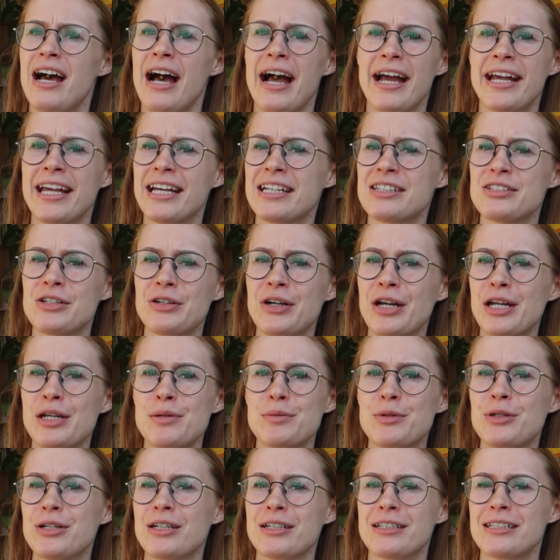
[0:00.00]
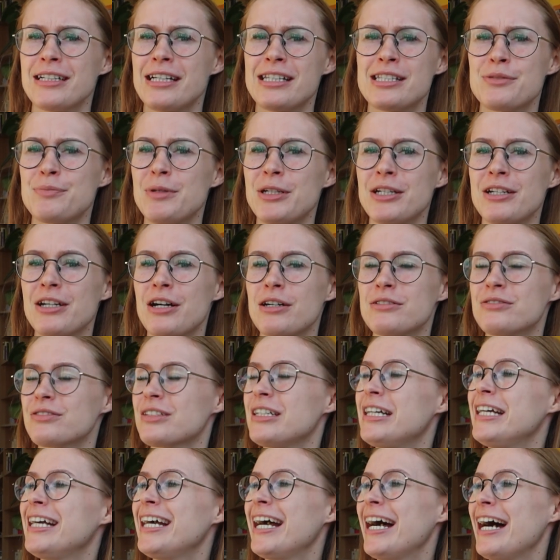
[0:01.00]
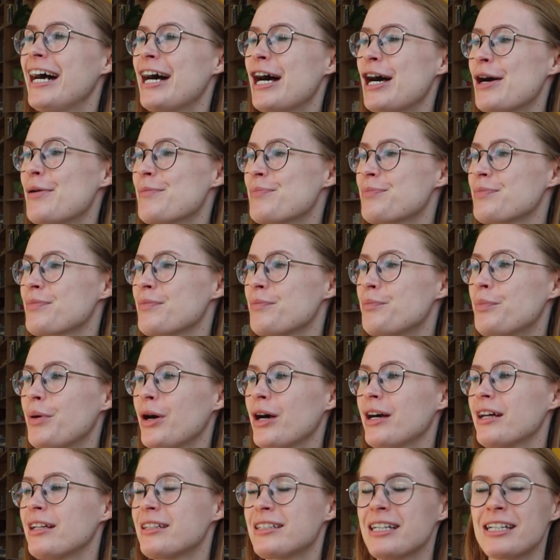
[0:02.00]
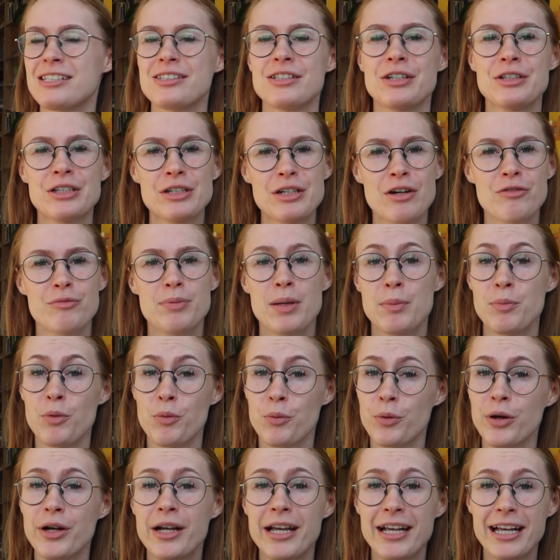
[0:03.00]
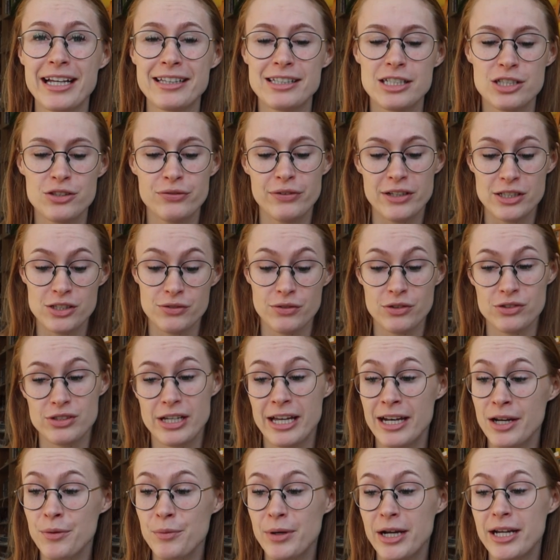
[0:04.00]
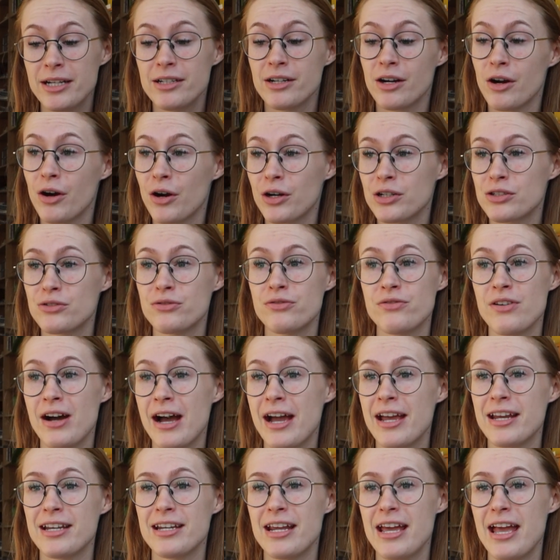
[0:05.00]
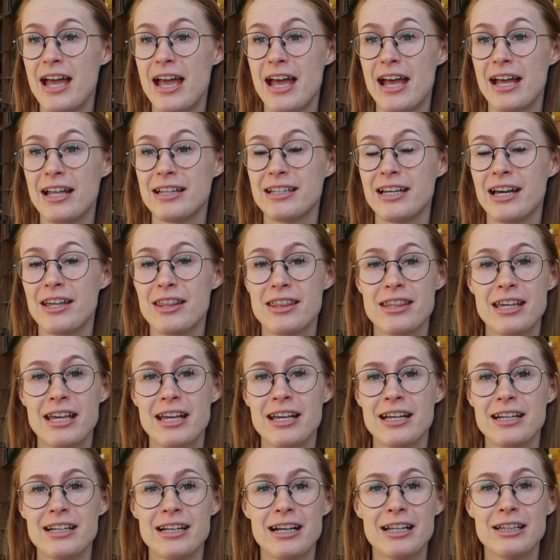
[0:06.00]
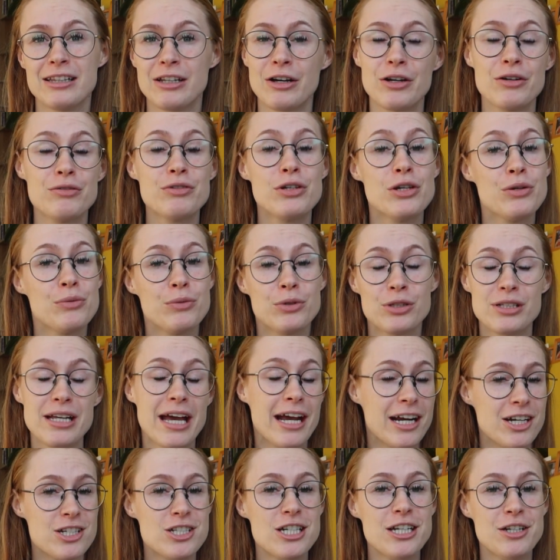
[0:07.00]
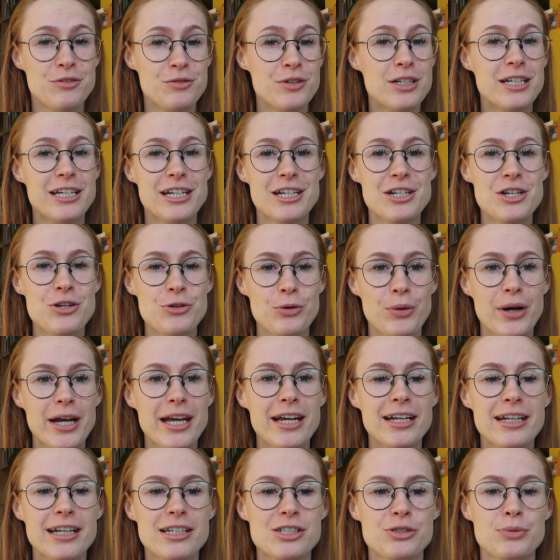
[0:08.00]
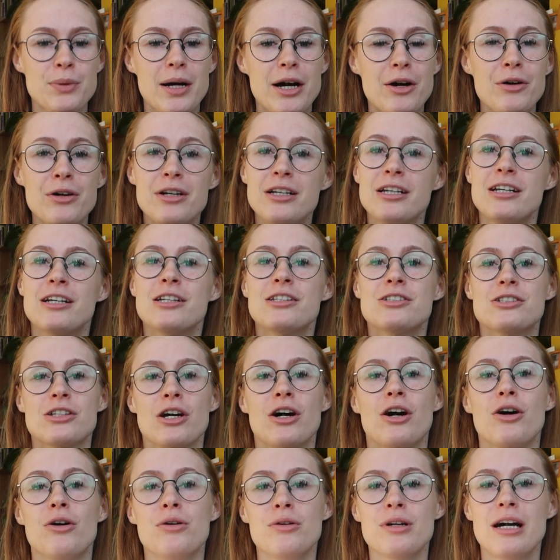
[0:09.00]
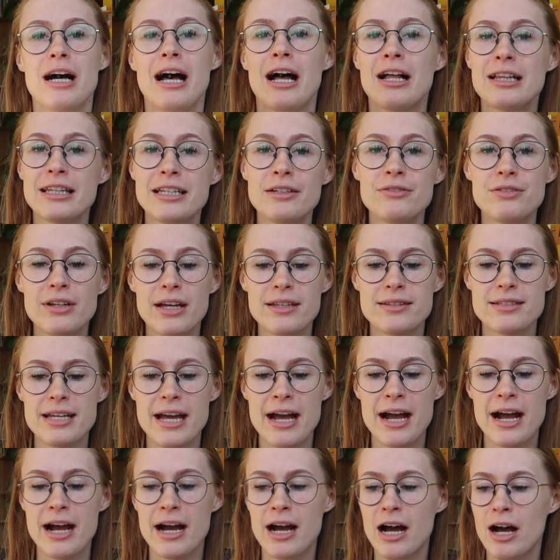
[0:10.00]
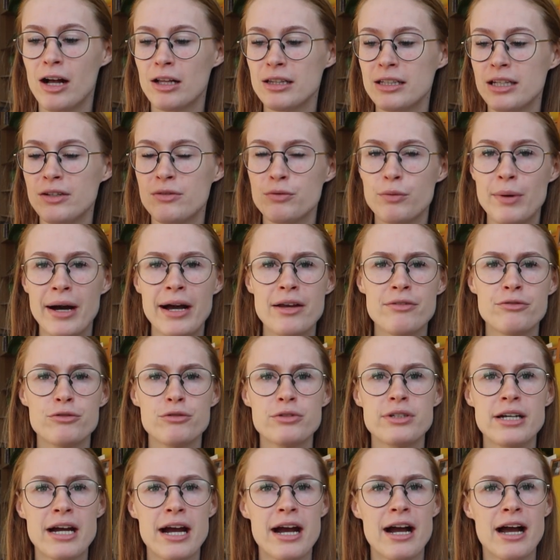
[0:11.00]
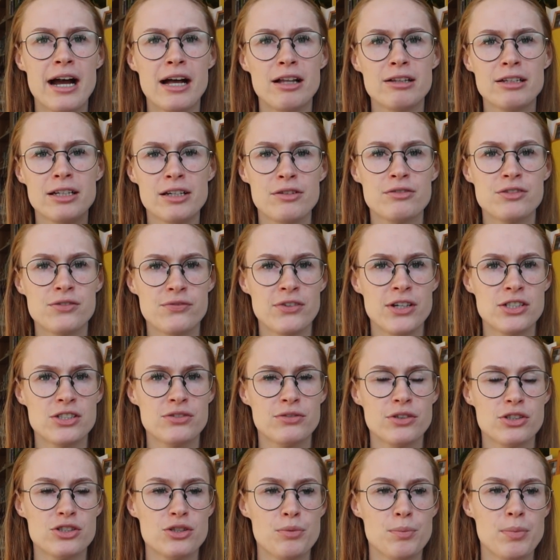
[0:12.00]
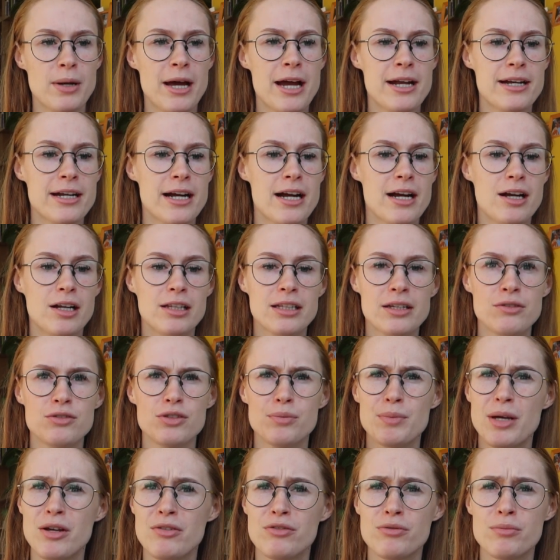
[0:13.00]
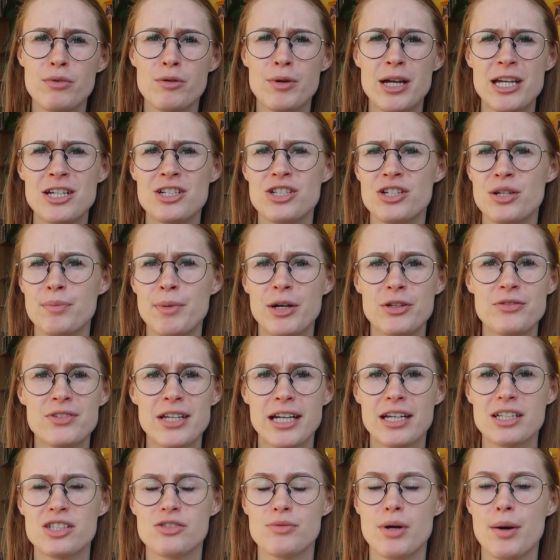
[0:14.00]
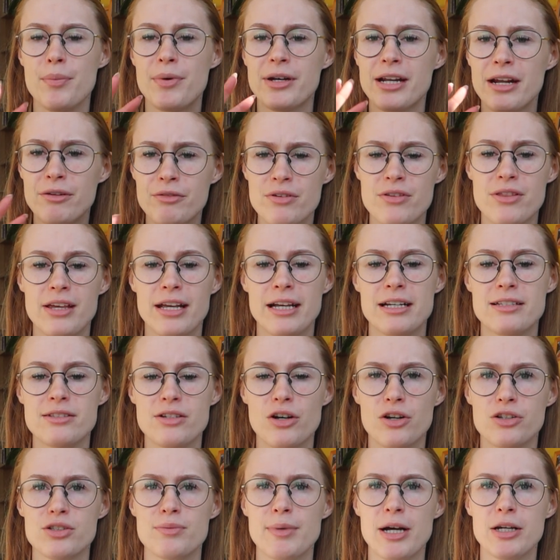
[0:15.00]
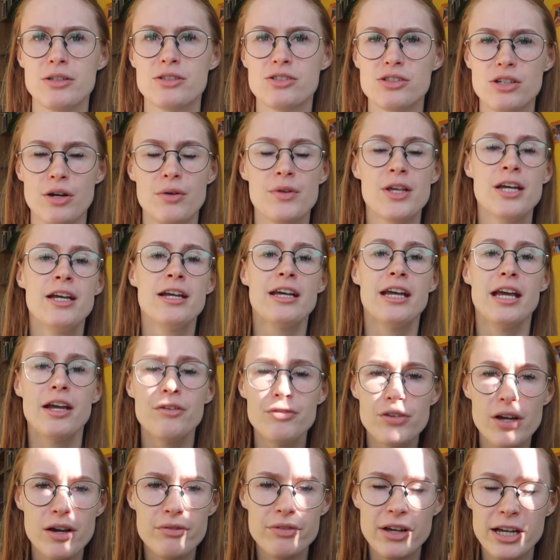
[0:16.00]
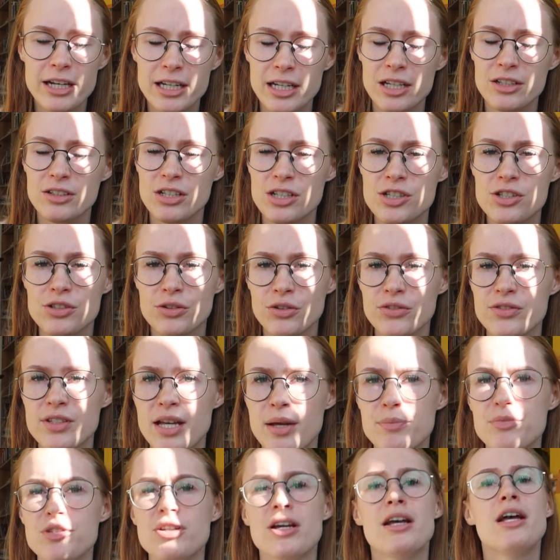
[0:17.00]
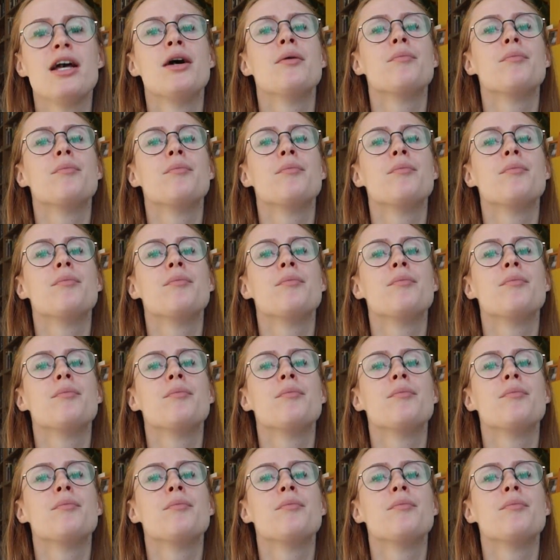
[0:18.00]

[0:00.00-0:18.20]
I can't talk anymore. It's been enough. But there's not enough people working at these festivals anyway. They're hard to find, and I think a lot of you would actually really enjoy it as well. So I'll leave that there. I'll leave YFood there. I'll leave festival supply there. I'll leave some information about ticket swap and everything I talked about. So if you have any additional tips,